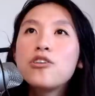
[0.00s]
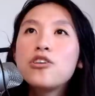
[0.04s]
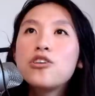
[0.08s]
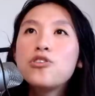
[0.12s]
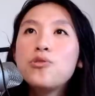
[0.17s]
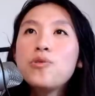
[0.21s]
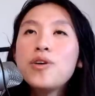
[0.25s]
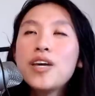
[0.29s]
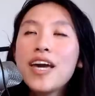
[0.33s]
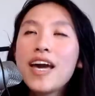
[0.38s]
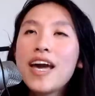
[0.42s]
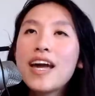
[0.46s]

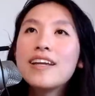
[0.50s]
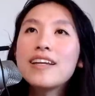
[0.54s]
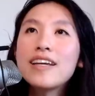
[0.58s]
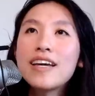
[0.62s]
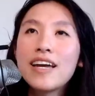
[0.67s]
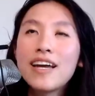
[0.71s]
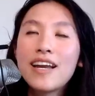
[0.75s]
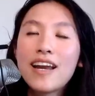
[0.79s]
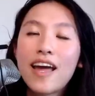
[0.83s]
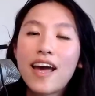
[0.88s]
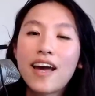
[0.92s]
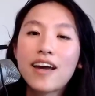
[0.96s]
you can
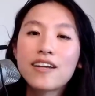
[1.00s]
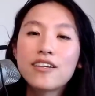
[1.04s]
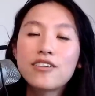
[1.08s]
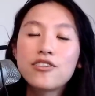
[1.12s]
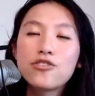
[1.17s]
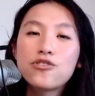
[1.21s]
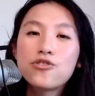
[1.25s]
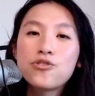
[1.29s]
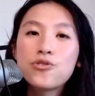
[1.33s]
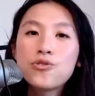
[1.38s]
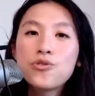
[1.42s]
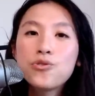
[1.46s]
connect
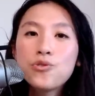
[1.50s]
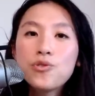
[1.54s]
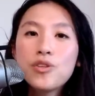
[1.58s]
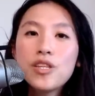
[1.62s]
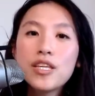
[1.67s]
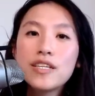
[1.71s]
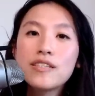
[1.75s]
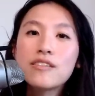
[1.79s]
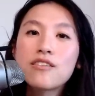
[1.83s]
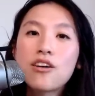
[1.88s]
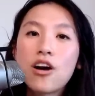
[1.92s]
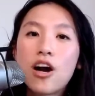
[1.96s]
to
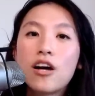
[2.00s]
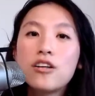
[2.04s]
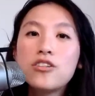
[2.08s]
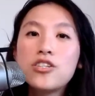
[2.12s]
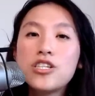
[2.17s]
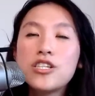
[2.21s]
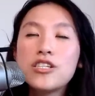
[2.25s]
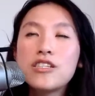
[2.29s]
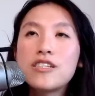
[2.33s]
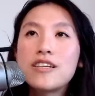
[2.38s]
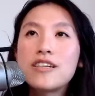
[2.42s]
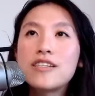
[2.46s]
this
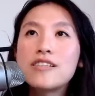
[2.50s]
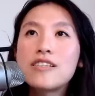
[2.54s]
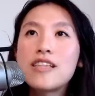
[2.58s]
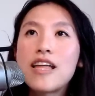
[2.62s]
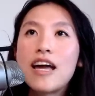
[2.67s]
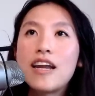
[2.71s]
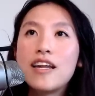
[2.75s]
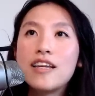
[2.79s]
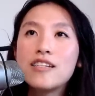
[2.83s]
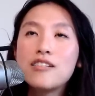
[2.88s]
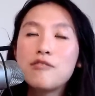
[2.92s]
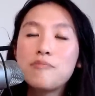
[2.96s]
consciousness
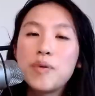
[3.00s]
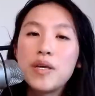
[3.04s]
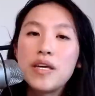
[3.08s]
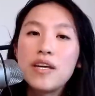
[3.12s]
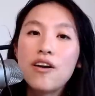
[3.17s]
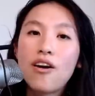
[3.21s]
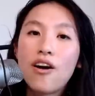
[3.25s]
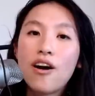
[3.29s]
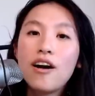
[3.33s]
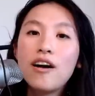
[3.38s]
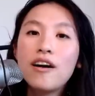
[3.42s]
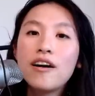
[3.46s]
that is
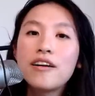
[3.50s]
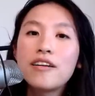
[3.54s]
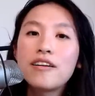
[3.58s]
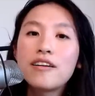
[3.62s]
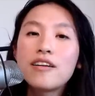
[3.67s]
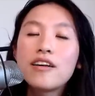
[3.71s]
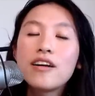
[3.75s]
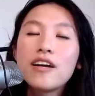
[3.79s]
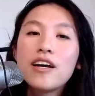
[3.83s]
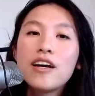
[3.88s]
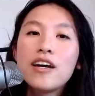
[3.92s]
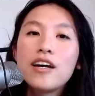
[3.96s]

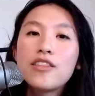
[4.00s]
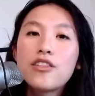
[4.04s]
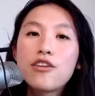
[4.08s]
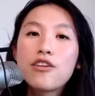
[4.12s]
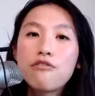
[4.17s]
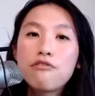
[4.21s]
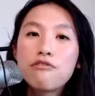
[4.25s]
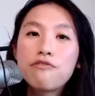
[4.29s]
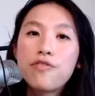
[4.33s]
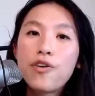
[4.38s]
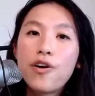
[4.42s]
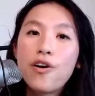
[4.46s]
beyond the
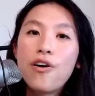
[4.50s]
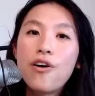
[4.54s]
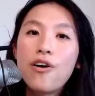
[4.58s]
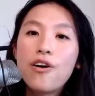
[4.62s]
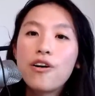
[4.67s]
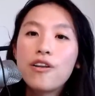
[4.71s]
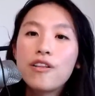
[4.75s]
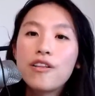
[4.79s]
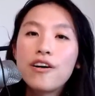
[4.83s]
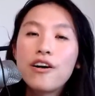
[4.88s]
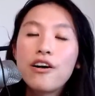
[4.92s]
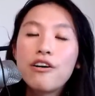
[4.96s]

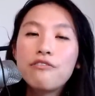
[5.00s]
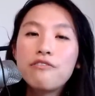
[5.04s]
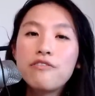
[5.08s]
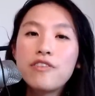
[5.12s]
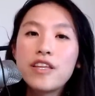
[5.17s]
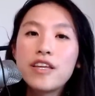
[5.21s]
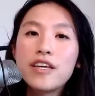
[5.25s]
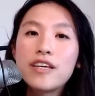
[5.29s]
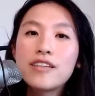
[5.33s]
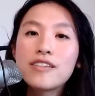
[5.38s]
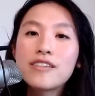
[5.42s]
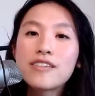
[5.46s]
fall of
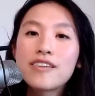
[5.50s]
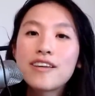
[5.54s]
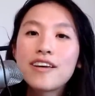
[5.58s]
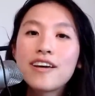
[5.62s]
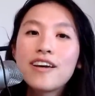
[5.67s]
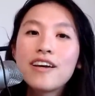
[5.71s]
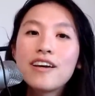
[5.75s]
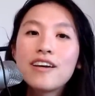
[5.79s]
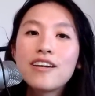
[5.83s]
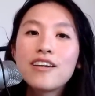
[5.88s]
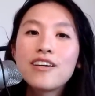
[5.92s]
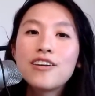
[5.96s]
this
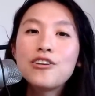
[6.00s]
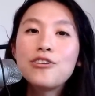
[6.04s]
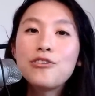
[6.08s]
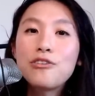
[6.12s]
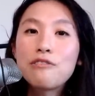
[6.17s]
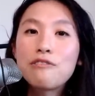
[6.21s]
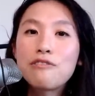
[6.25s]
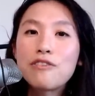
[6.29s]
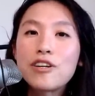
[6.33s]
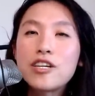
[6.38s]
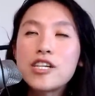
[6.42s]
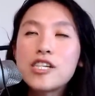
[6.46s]

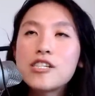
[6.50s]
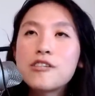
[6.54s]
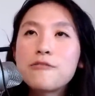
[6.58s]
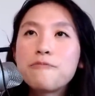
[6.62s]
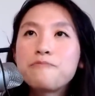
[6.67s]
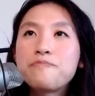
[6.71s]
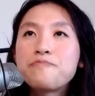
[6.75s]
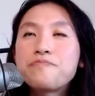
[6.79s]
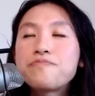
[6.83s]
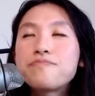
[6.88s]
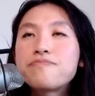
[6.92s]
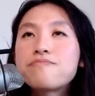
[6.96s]
universe
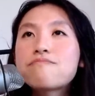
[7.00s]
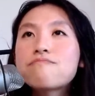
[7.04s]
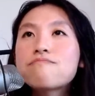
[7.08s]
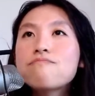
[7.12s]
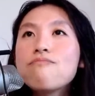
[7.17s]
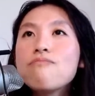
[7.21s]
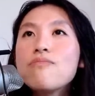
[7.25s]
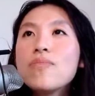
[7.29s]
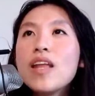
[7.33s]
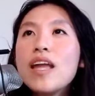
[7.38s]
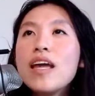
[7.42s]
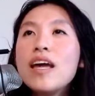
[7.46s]

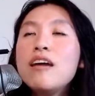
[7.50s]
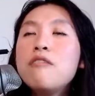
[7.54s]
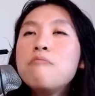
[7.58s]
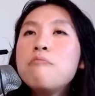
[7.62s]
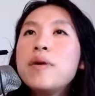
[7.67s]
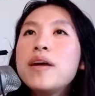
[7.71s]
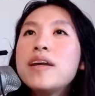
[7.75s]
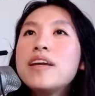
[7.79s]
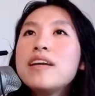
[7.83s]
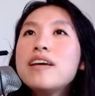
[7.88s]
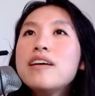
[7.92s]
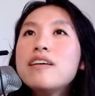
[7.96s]
and
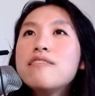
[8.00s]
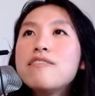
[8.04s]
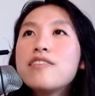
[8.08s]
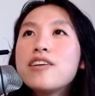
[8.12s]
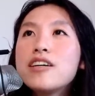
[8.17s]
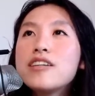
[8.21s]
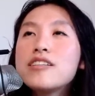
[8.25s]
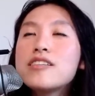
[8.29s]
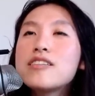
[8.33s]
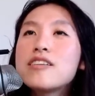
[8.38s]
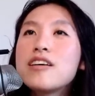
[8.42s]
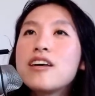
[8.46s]
many of
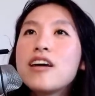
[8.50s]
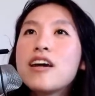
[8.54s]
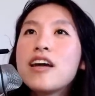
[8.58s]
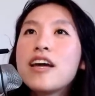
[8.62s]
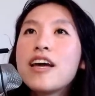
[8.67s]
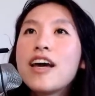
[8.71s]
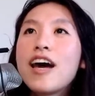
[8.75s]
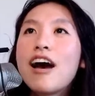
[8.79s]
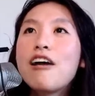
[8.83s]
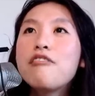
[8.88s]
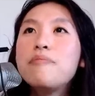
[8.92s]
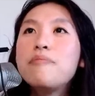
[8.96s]
us
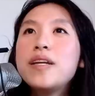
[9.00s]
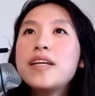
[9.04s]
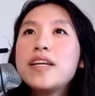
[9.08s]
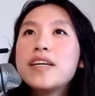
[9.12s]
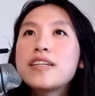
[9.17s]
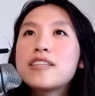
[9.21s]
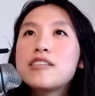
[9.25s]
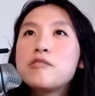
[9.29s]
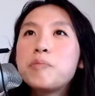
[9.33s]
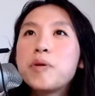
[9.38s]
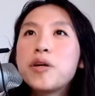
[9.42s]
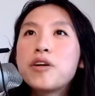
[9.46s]
have been
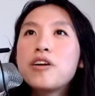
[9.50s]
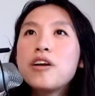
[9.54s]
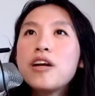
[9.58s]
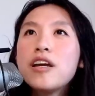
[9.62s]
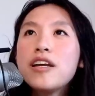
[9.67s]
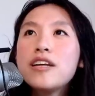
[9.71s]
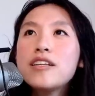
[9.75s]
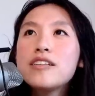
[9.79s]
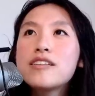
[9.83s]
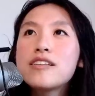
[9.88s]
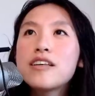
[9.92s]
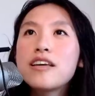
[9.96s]

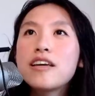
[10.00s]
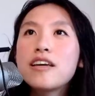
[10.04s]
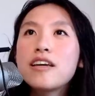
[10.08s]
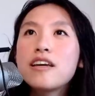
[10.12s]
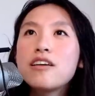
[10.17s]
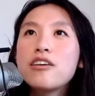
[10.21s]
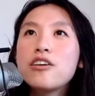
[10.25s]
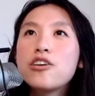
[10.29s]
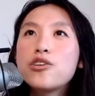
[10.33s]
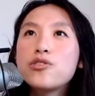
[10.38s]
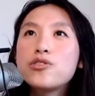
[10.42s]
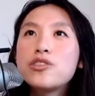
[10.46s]
experiencing
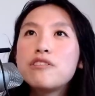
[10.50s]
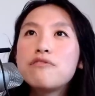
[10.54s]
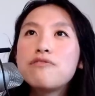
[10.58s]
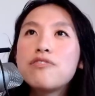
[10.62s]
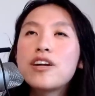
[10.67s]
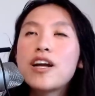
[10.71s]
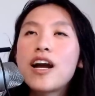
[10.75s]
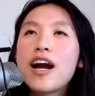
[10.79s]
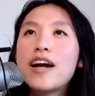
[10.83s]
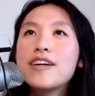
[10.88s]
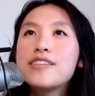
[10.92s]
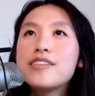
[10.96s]
you know
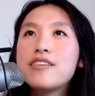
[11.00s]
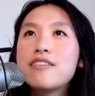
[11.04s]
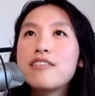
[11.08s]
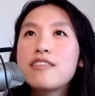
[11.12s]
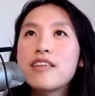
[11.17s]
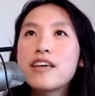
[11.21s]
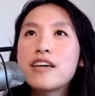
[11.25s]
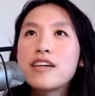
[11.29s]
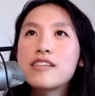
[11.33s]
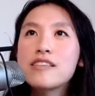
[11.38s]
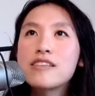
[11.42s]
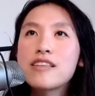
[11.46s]
different kinds of
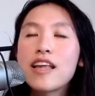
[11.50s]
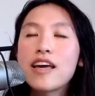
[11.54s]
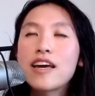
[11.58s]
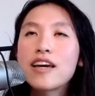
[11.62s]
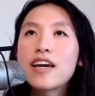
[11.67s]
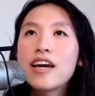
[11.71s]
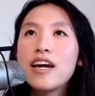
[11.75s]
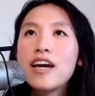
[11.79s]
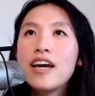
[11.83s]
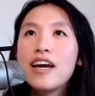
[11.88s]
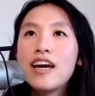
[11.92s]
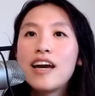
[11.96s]
things like
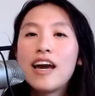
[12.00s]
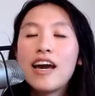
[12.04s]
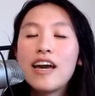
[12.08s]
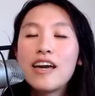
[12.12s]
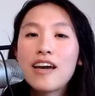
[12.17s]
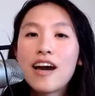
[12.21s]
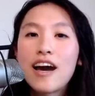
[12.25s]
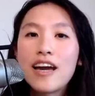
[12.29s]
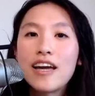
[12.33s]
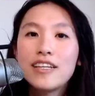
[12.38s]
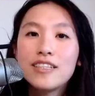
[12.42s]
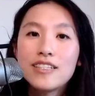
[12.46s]

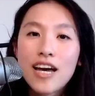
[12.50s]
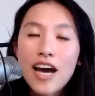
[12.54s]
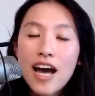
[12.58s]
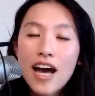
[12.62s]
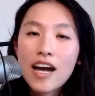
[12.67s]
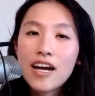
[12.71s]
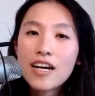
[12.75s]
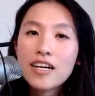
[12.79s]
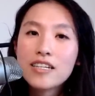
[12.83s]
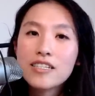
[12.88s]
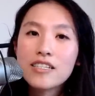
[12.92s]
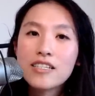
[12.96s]
ai
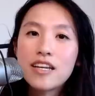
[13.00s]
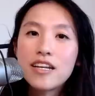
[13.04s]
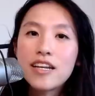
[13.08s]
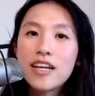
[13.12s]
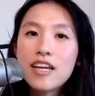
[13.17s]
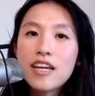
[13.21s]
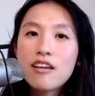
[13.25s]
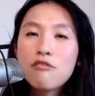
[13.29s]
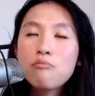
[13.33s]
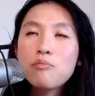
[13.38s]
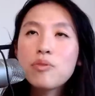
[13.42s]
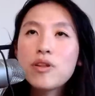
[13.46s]
attacks and
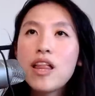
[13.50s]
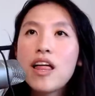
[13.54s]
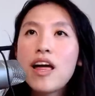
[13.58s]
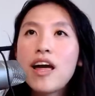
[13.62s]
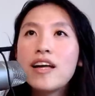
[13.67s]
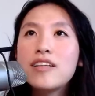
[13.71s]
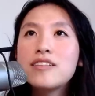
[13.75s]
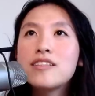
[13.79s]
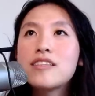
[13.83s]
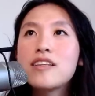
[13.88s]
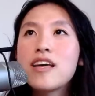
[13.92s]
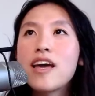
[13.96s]

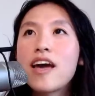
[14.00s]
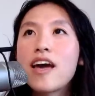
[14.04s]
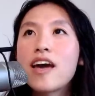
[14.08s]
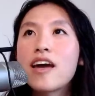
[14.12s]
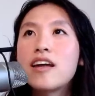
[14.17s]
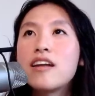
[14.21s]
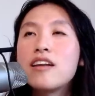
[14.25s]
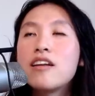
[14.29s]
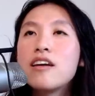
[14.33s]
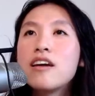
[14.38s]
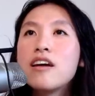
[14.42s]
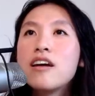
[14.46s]
implants
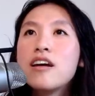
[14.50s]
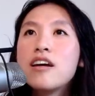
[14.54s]
and